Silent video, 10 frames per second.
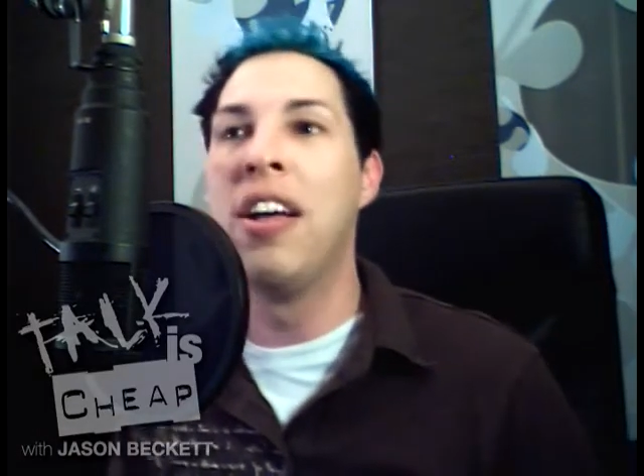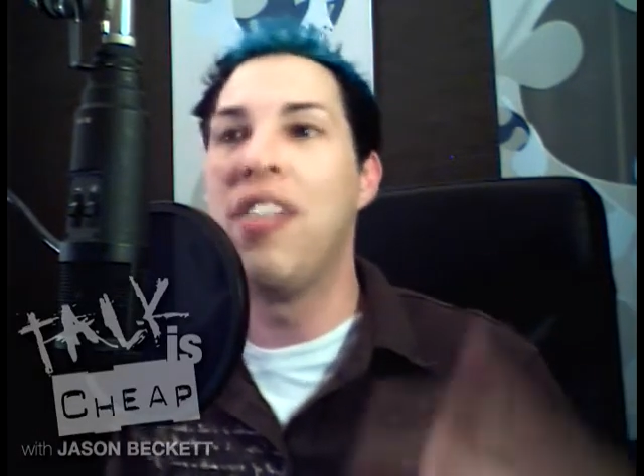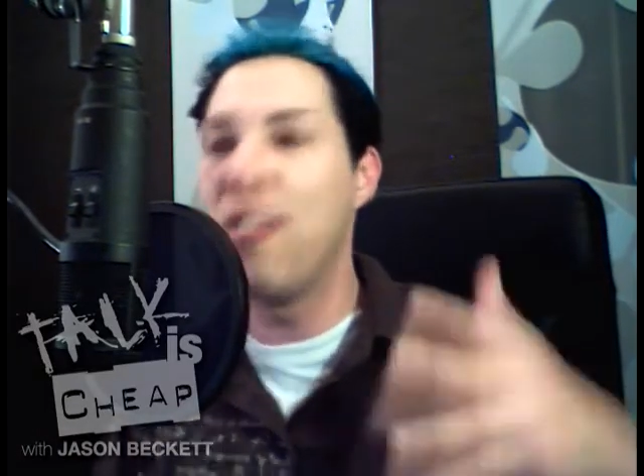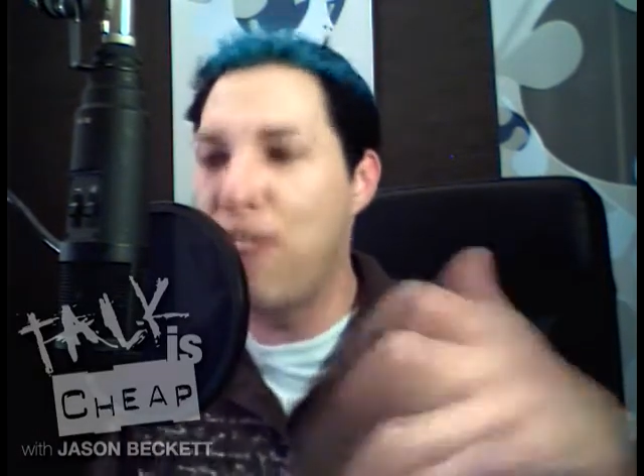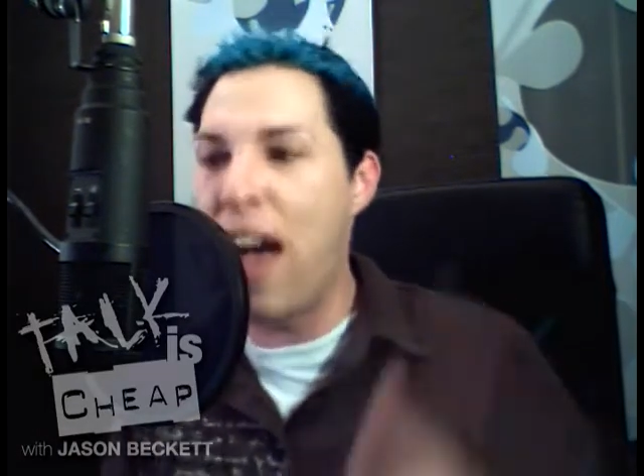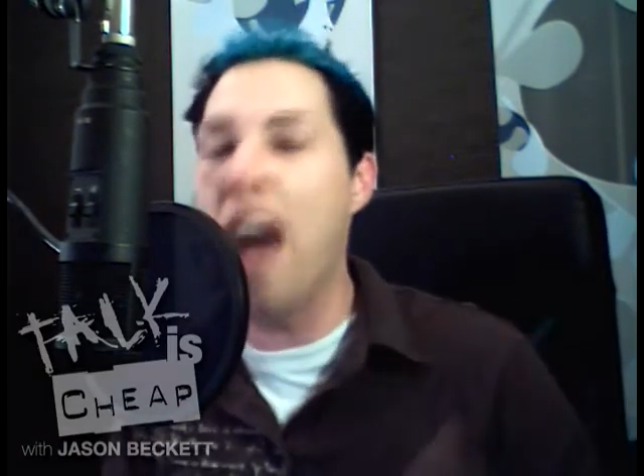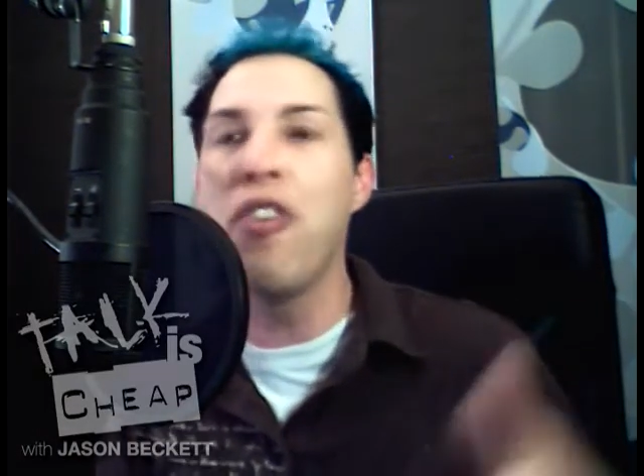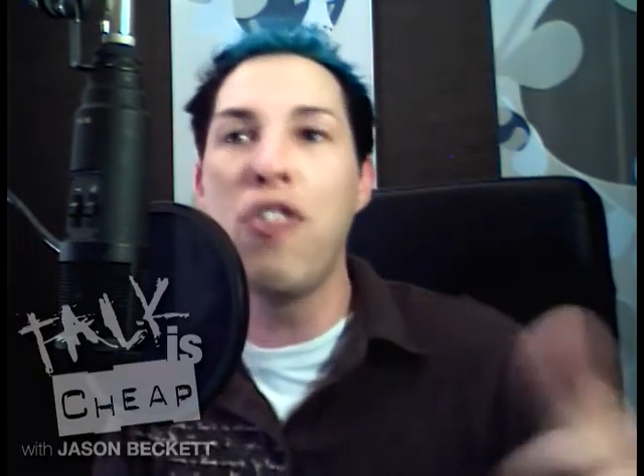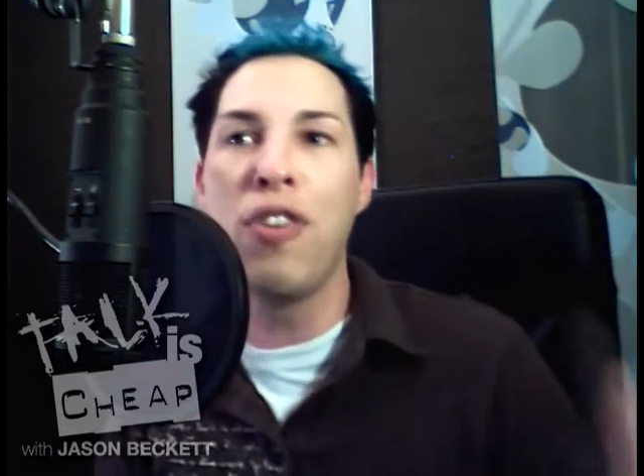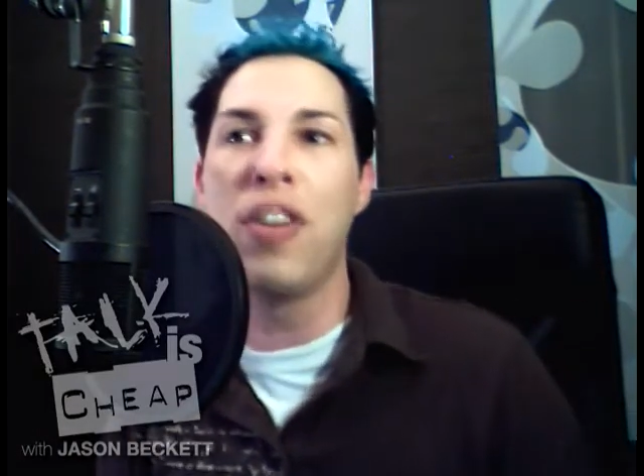the
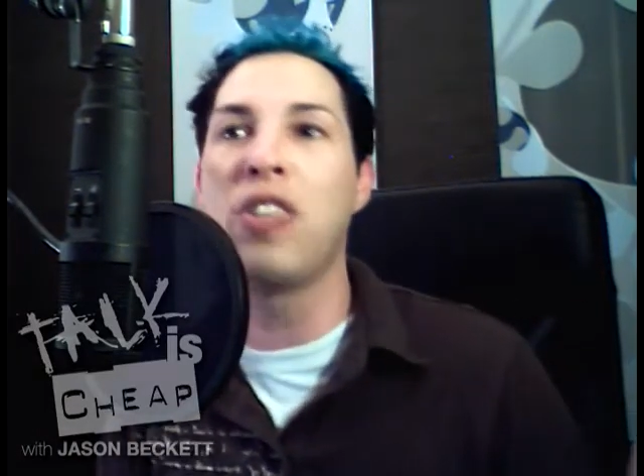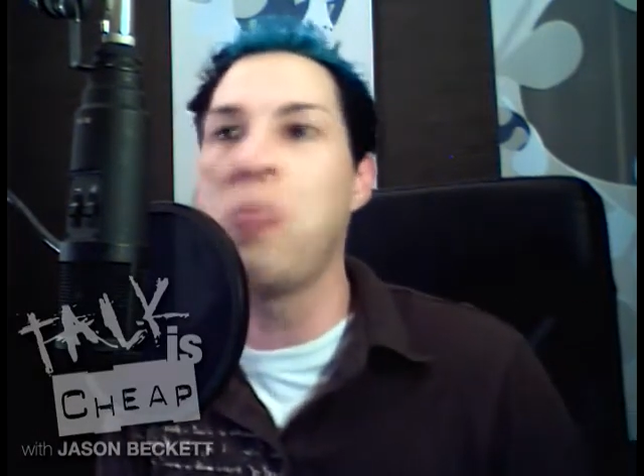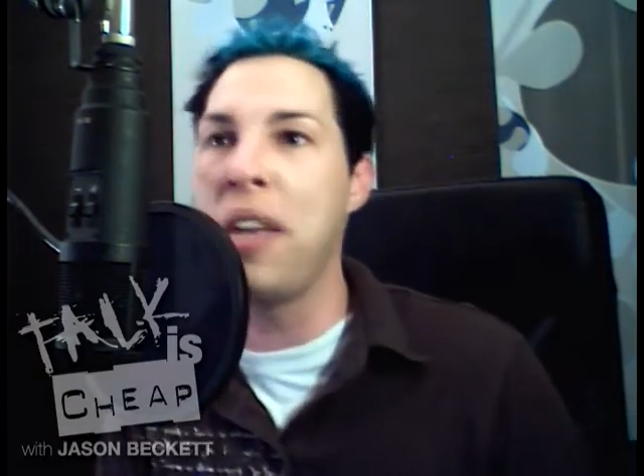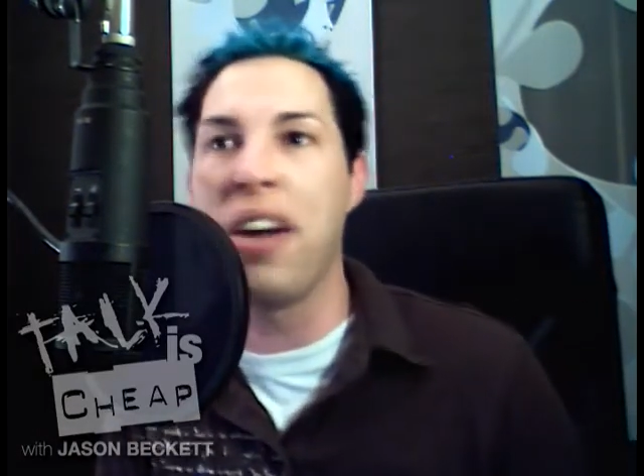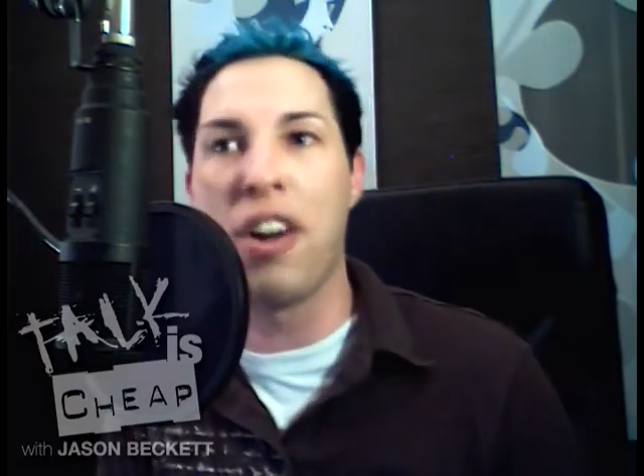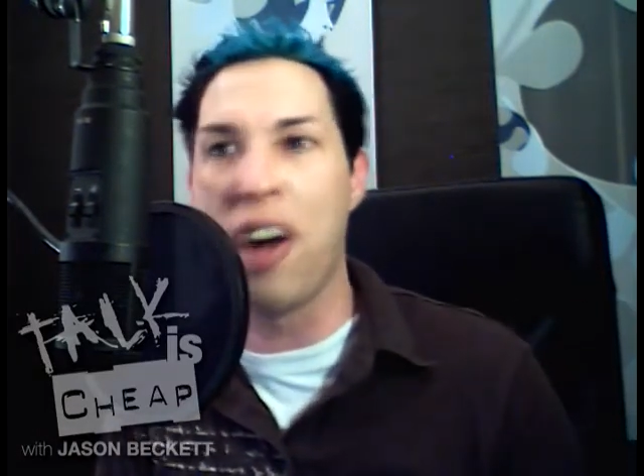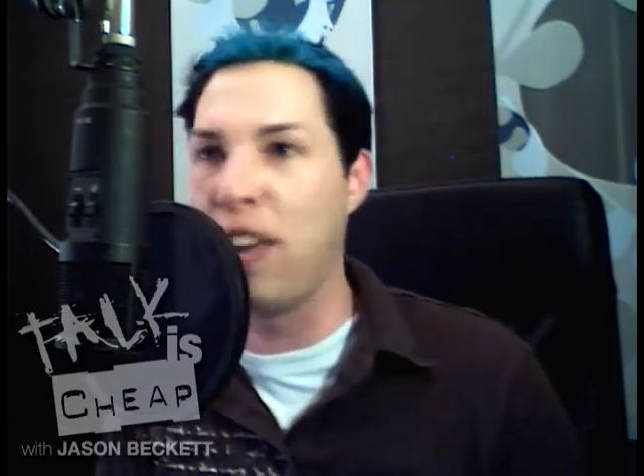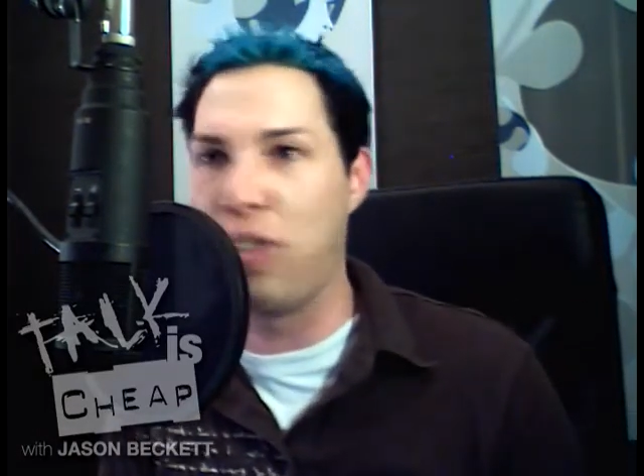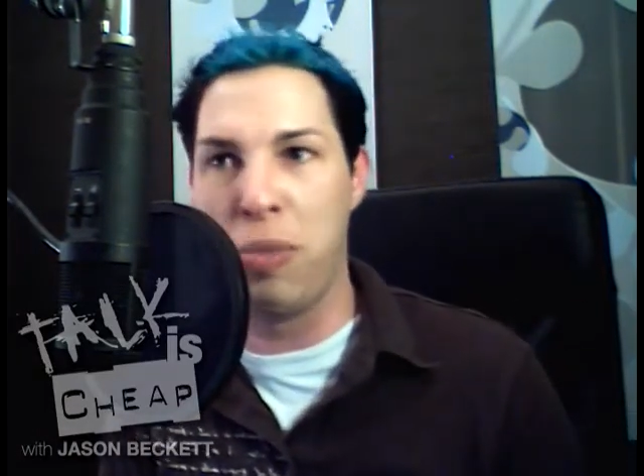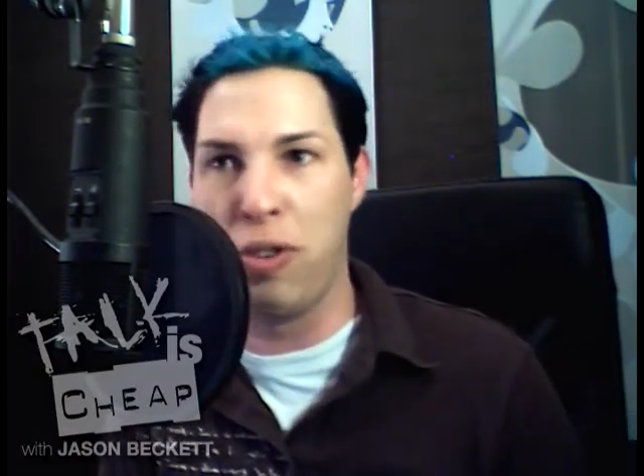value of us being our
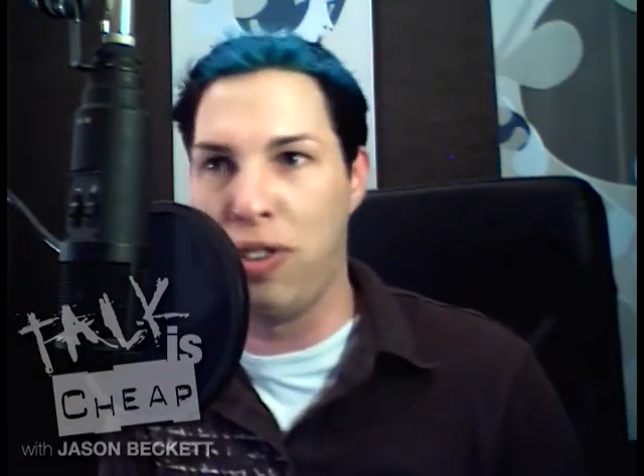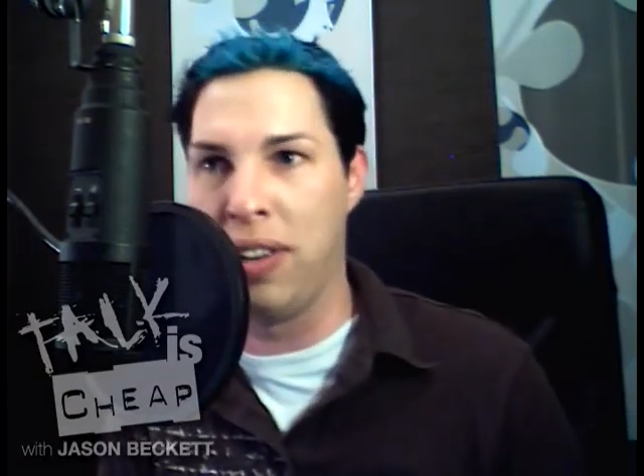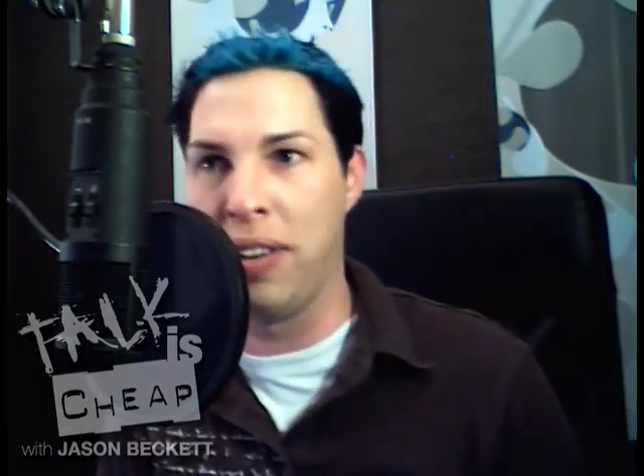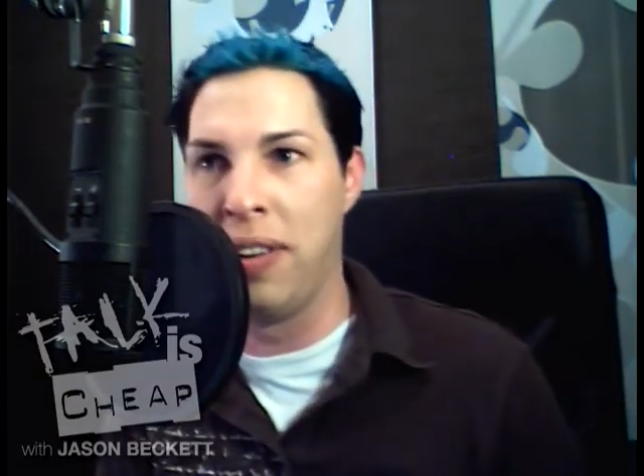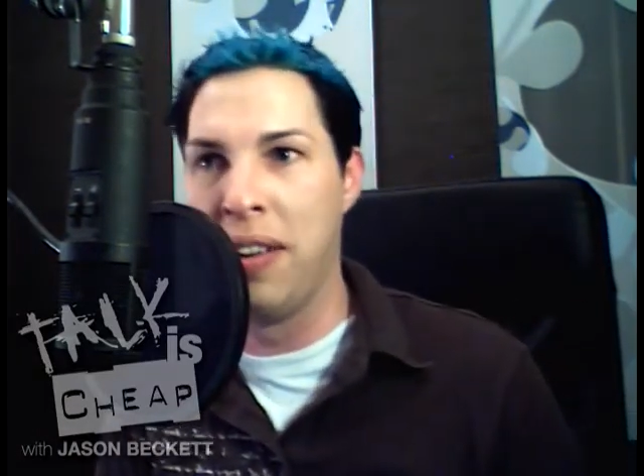contribution.